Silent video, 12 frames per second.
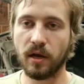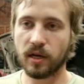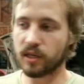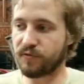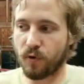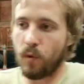
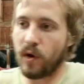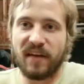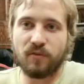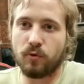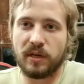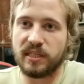Because for
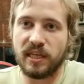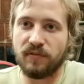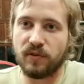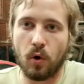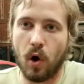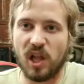whatever reason,
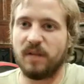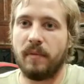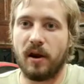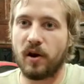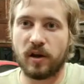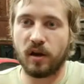even though all
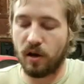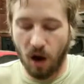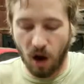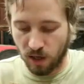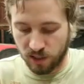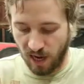American
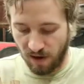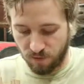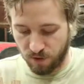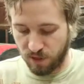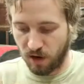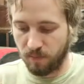cars and
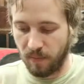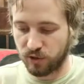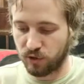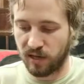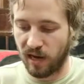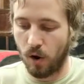everything are
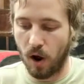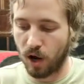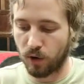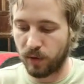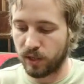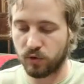metric now,
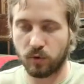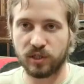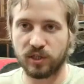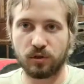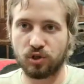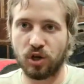hardware stores
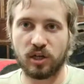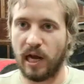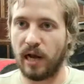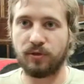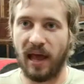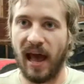still charge
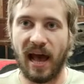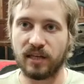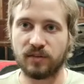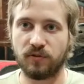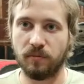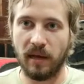out the
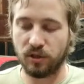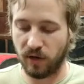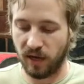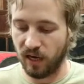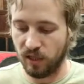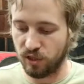ass for
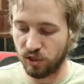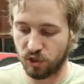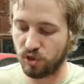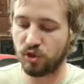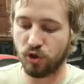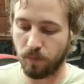metric, and it's just
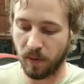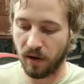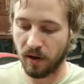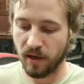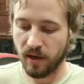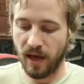stupid.
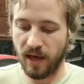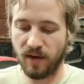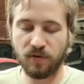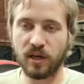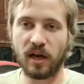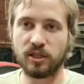And
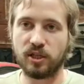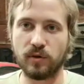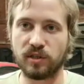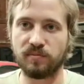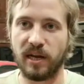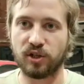everything I
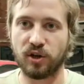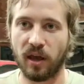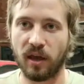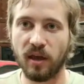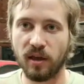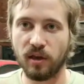do is metric,
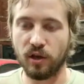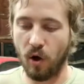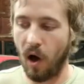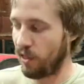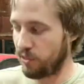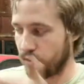you know,
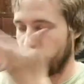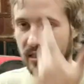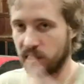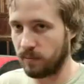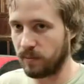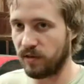other than
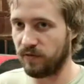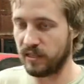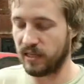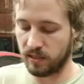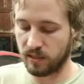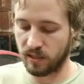some of the
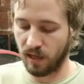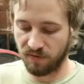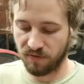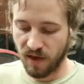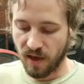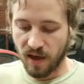V10
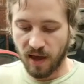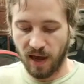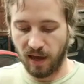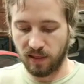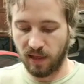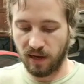stuff.
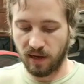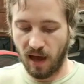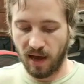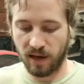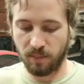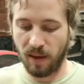And like,
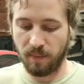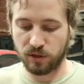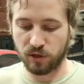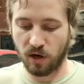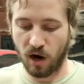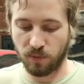I can buy
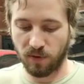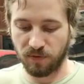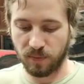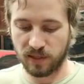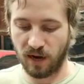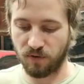metric hardware from
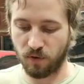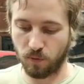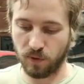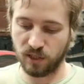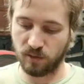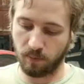this guy for a
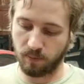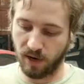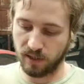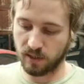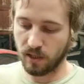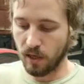reasonable
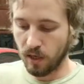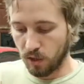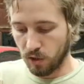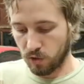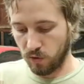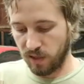price.
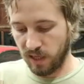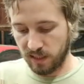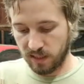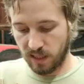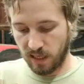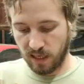So
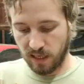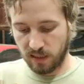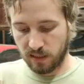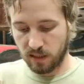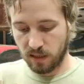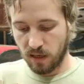this
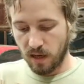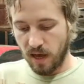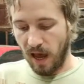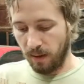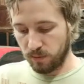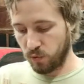is
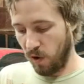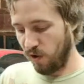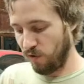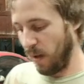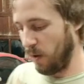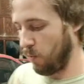
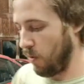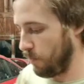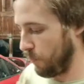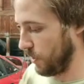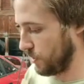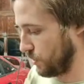M12 by
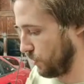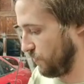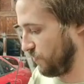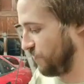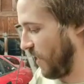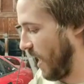
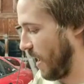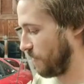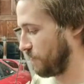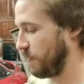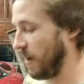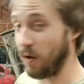
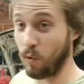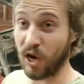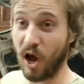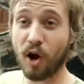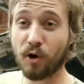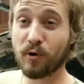1.25 by
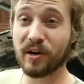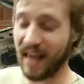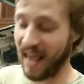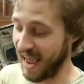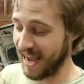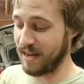
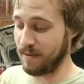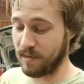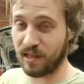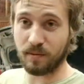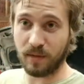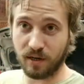180
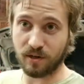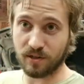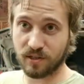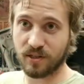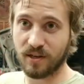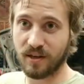
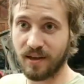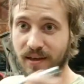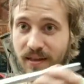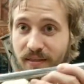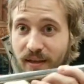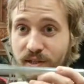millimeters.
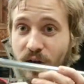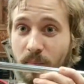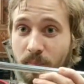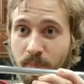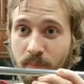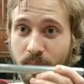These are
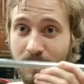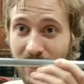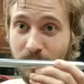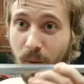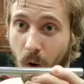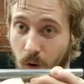
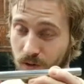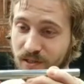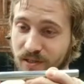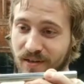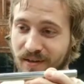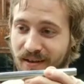big
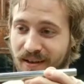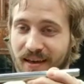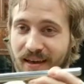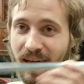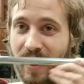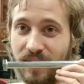bolts.
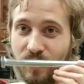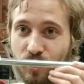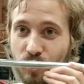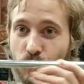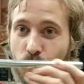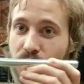And
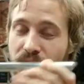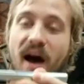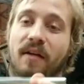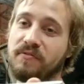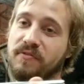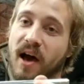you will
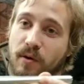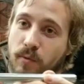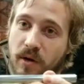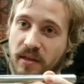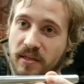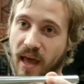not find one
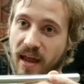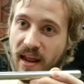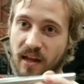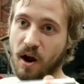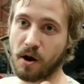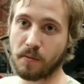of these at
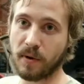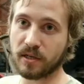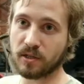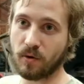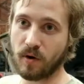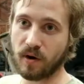any hardware
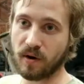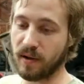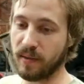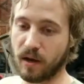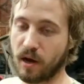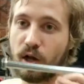store
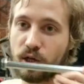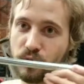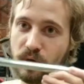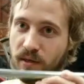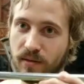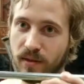in the
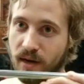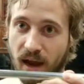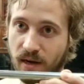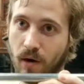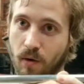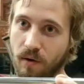country that
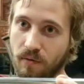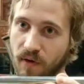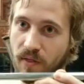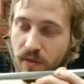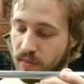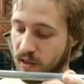I know of,
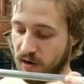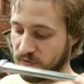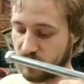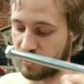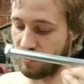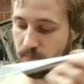other than if
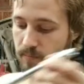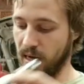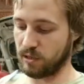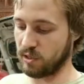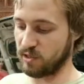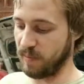there's
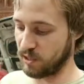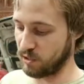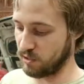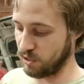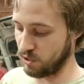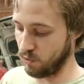some
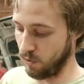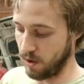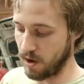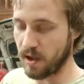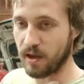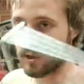specialty
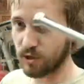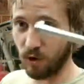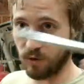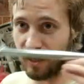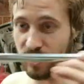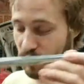store.
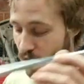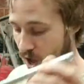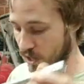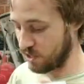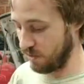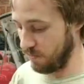So these are
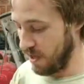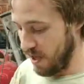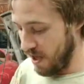awesome.